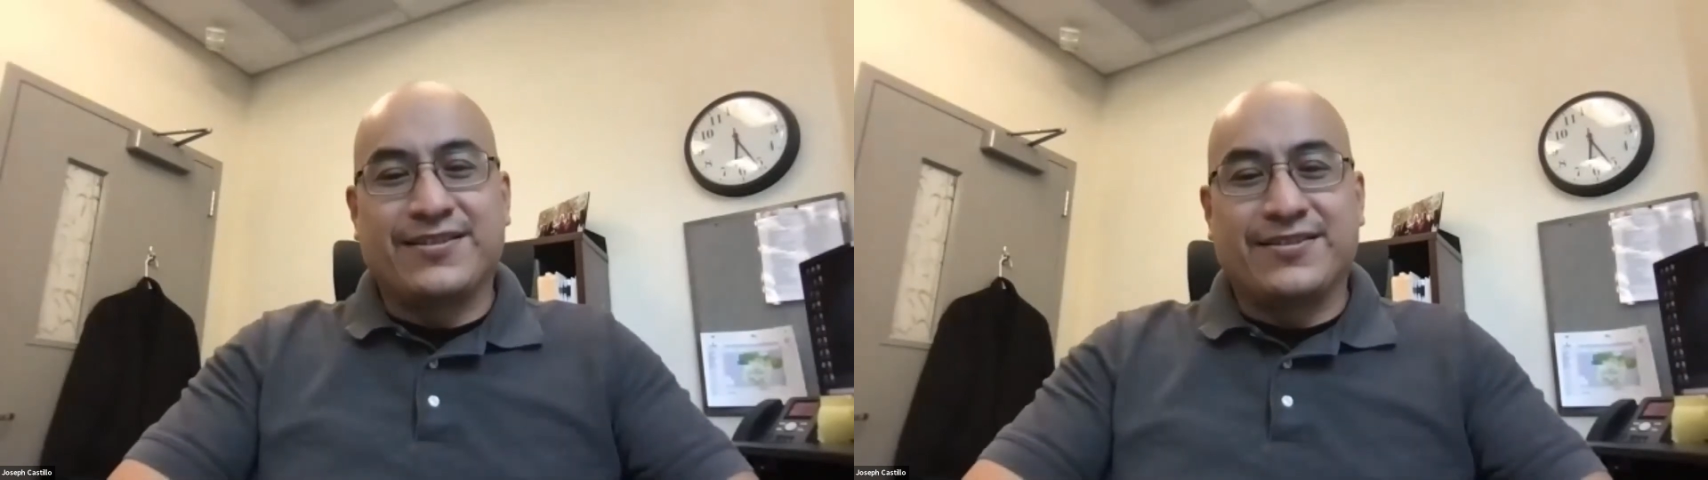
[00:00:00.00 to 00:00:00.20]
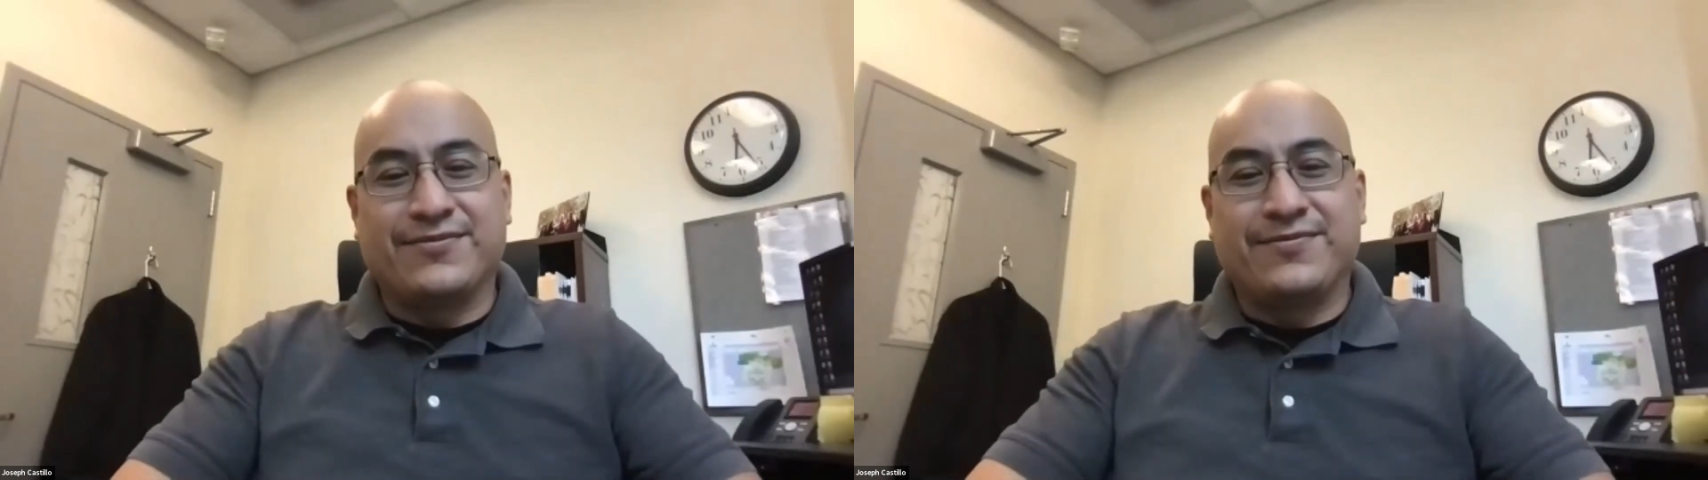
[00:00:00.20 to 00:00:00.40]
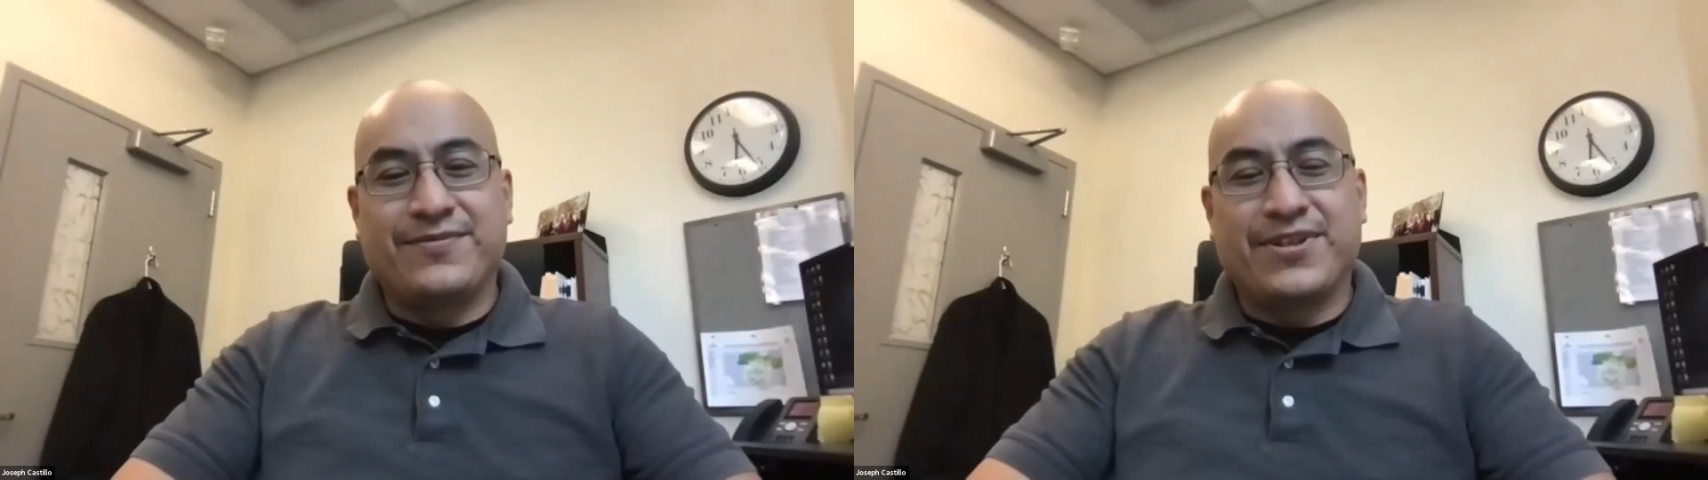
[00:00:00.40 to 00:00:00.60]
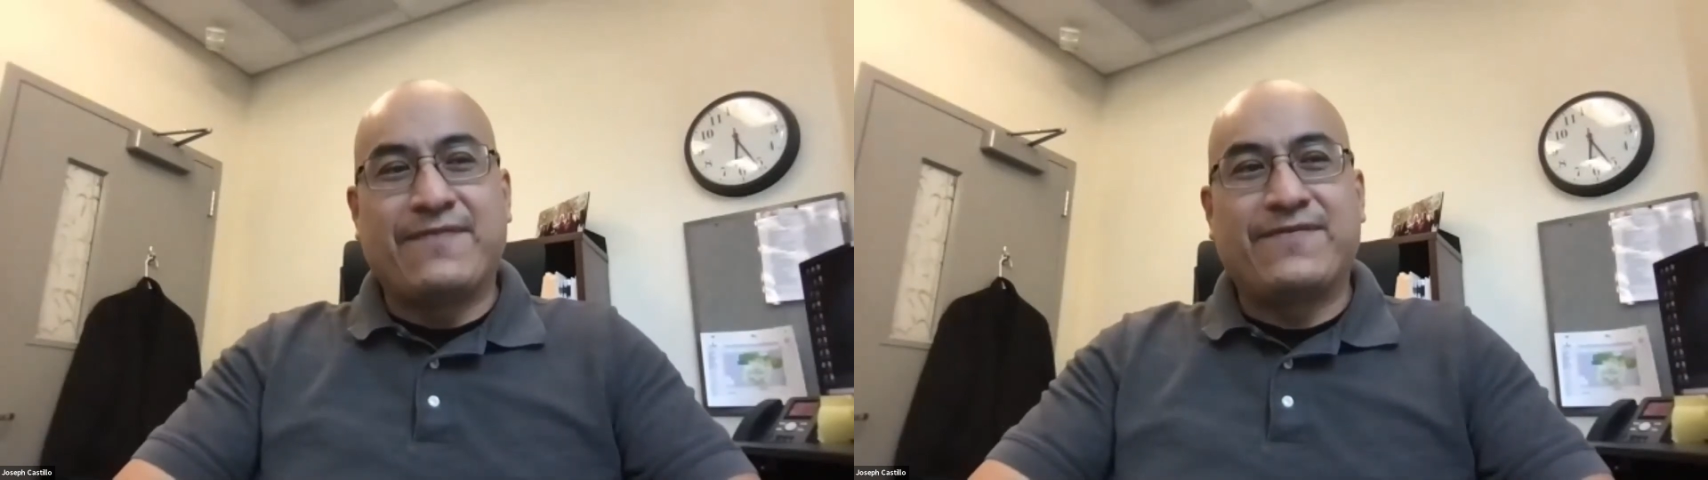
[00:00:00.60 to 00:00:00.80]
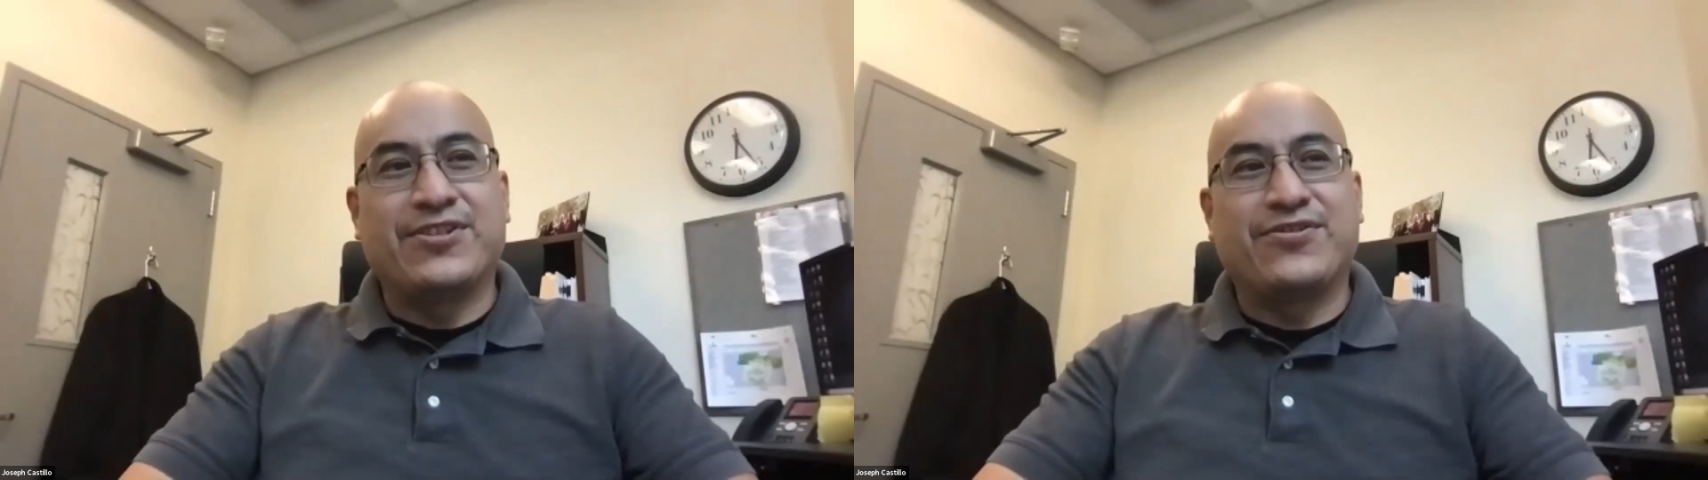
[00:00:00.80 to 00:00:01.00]
So you
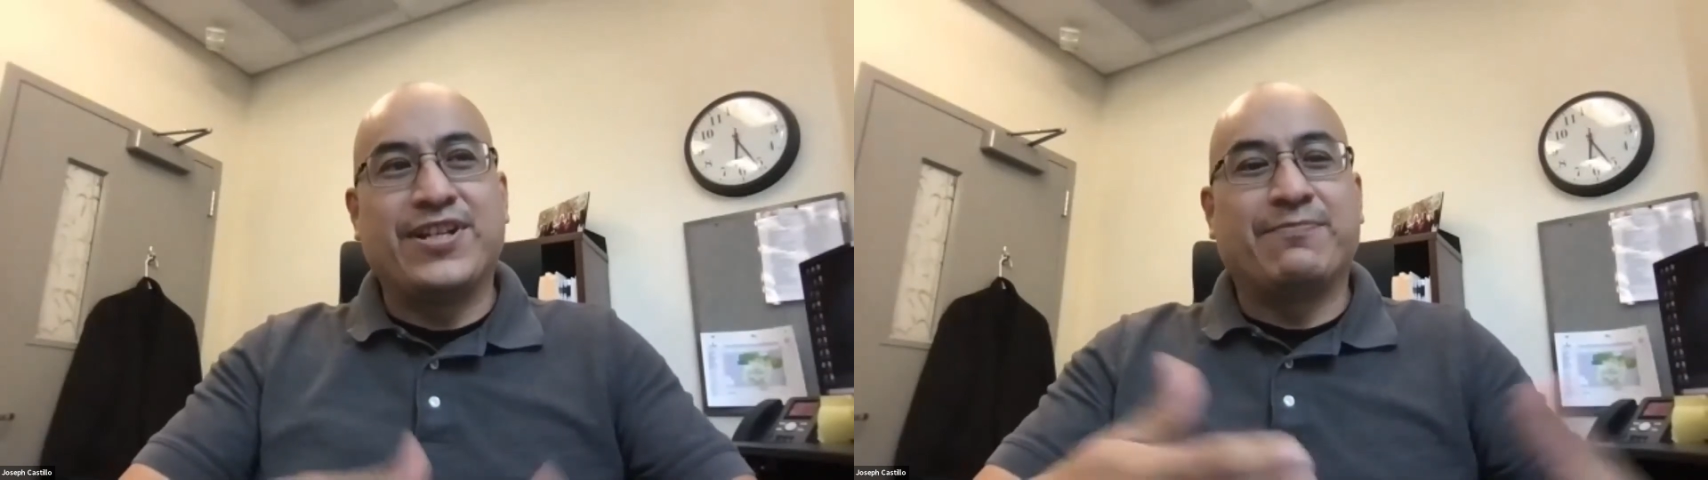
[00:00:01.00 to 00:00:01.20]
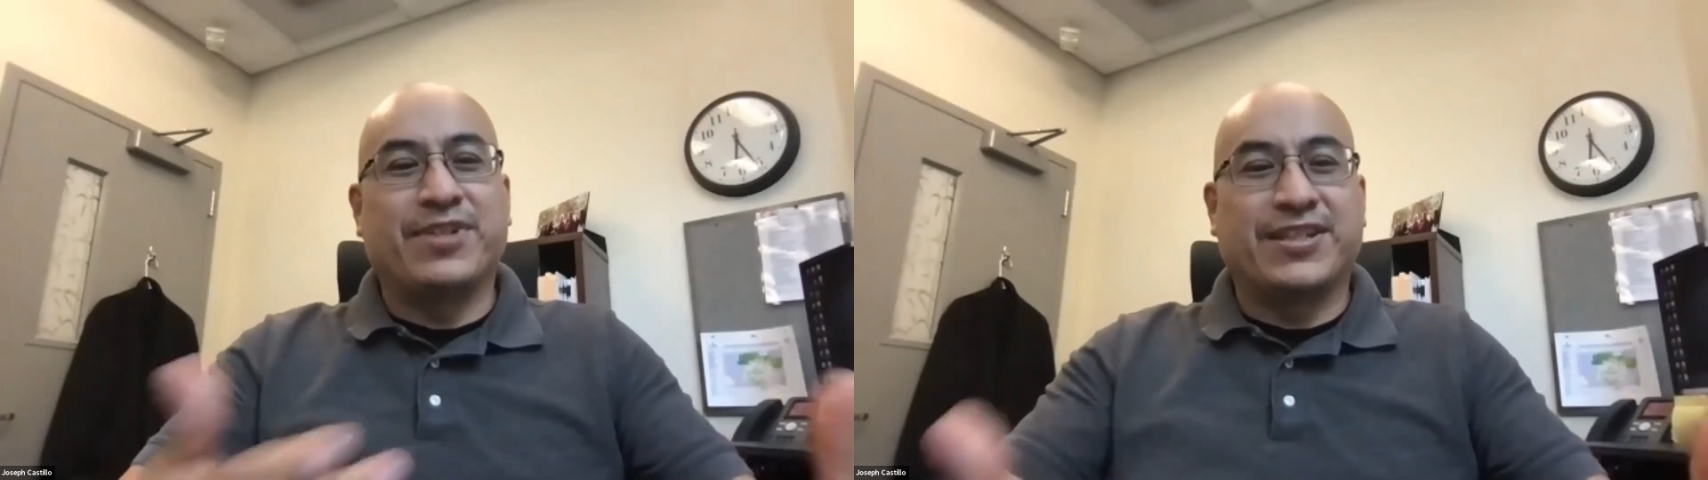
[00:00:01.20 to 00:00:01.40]
have to treat,